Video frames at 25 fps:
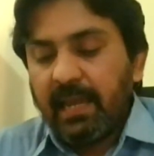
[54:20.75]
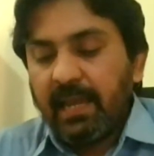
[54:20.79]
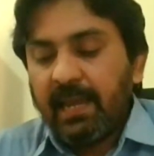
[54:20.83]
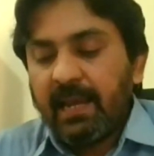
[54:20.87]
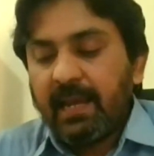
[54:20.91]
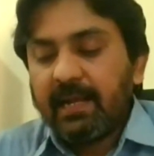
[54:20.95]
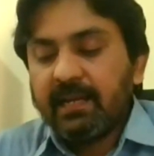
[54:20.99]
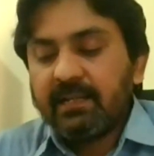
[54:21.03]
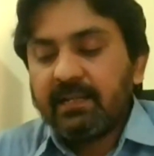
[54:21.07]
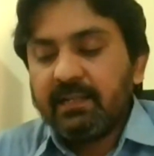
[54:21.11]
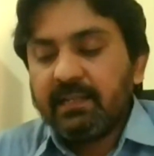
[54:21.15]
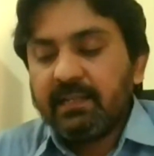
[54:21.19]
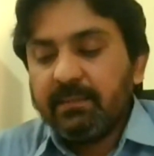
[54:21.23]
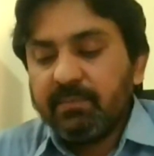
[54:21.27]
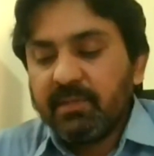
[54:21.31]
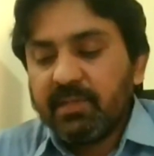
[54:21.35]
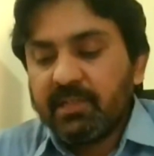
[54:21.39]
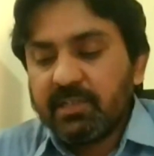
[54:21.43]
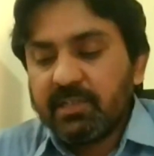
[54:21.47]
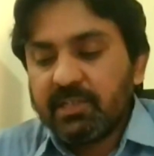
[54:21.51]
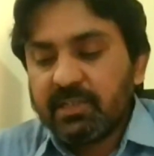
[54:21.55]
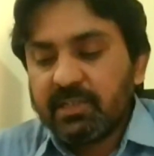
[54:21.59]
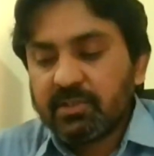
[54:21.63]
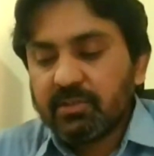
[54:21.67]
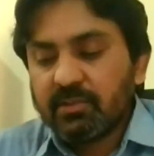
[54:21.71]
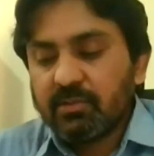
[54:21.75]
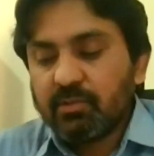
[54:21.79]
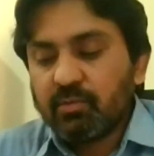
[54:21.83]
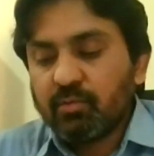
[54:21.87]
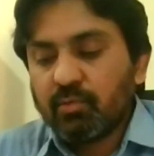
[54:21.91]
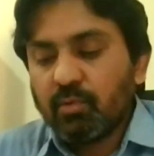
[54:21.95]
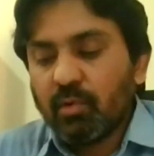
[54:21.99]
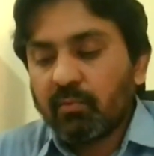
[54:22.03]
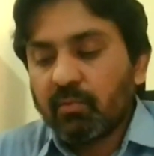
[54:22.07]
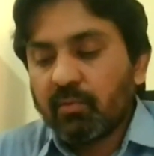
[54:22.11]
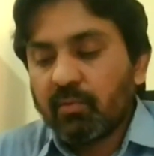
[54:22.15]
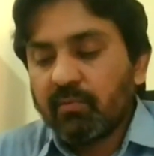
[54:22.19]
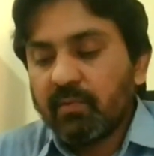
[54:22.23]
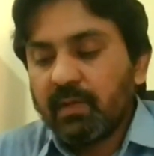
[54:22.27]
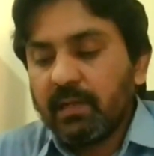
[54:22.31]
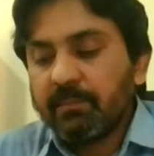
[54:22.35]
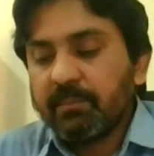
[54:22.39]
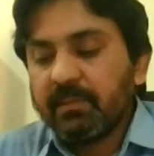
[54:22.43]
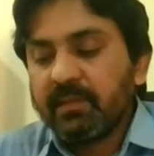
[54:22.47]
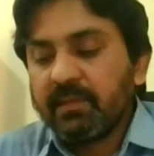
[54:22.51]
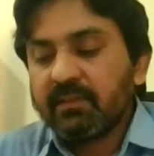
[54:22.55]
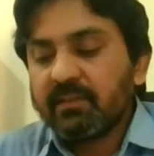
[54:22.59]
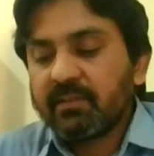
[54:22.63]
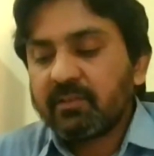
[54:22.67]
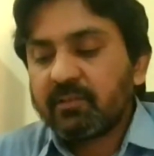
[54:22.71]
and limitation to
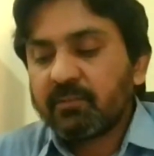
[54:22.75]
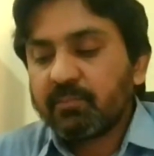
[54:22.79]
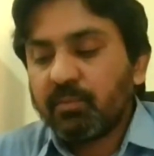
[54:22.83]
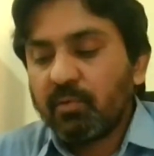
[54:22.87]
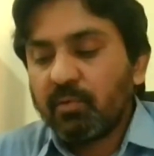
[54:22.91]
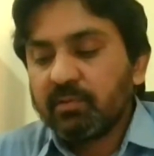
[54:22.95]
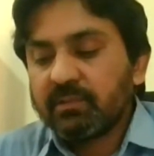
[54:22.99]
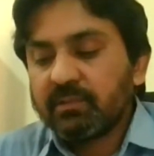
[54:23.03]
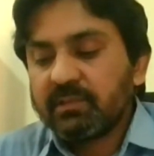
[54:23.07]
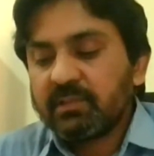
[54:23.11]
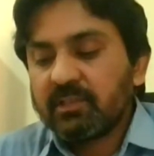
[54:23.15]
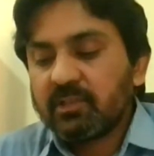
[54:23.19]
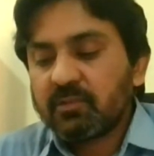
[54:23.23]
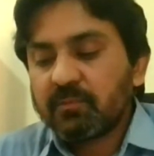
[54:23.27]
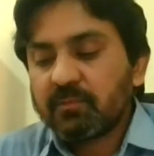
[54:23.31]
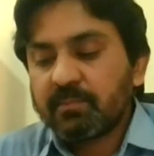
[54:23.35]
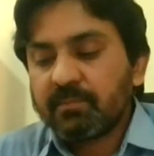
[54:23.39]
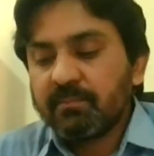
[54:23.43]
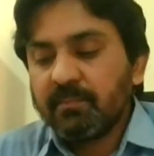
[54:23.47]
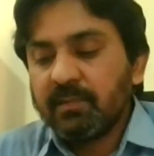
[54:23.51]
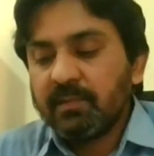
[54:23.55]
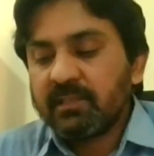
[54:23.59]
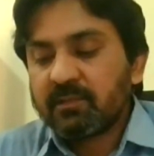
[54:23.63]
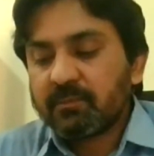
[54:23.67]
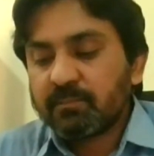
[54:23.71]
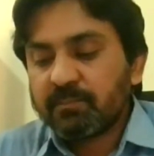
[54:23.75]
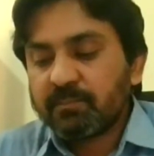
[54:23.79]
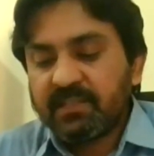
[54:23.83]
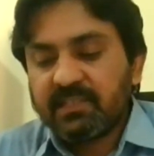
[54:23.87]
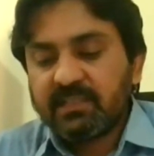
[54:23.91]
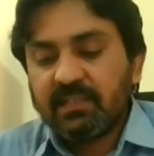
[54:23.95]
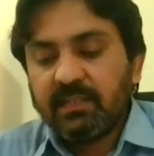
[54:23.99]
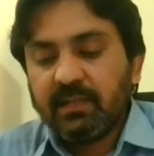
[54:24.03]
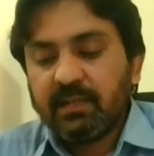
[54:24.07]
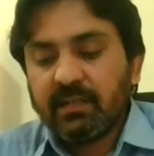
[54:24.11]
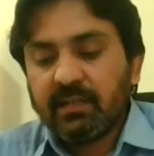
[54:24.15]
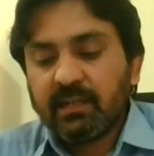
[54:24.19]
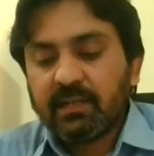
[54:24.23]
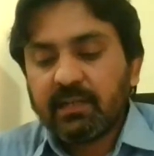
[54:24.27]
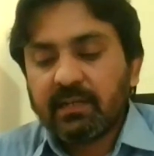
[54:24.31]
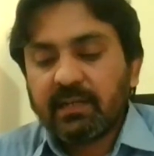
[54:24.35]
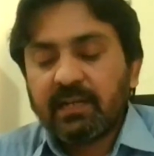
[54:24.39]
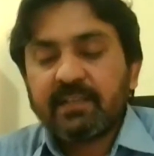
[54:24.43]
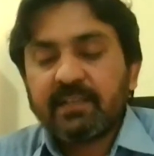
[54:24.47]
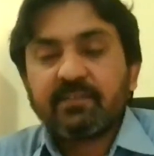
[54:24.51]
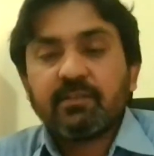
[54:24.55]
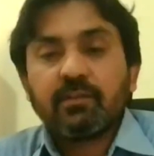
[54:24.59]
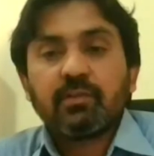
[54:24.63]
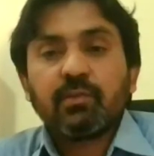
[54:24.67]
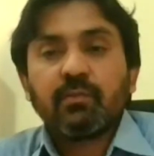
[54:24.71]
overwhelming responses, especially in a
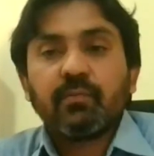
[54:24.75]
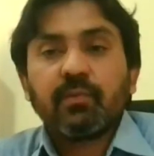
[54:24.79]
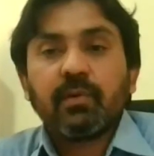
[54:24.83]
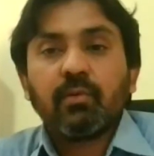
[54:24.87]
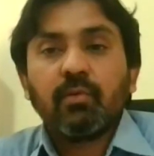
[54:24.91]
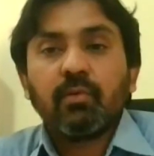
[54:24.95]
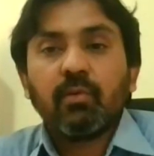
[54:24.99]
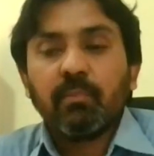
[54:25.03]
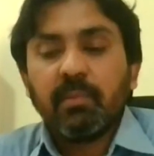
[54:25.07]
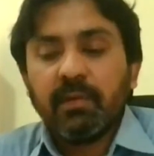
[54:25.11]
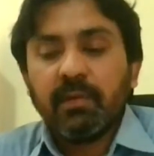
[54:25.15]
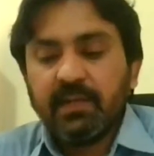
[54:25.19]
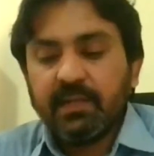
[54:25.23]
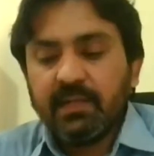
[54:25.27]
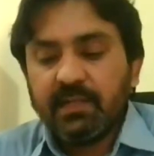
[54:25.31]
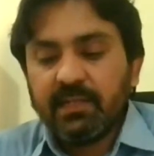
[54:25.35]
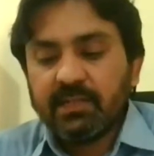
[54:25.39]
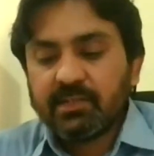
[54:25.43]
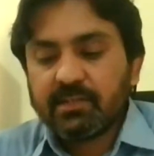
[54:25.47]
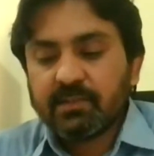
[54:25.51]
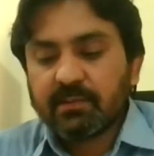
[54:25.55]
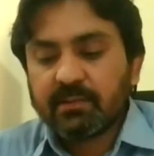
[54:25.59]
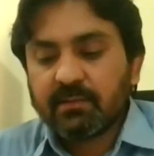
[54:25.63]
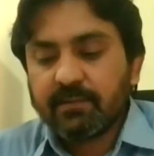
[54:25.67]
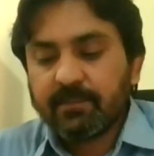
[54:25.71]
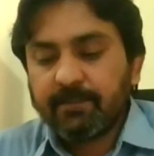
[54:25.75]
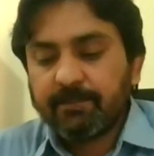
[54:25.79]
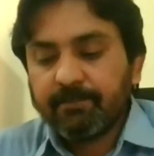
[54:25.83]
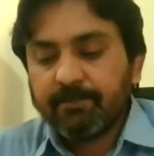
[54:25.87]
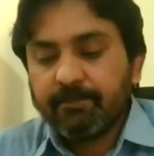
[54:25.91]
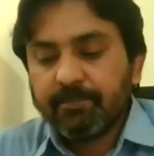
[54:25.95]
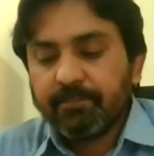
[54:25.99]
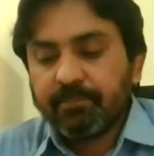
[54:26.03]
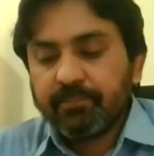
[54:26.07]
crisis of a global nature.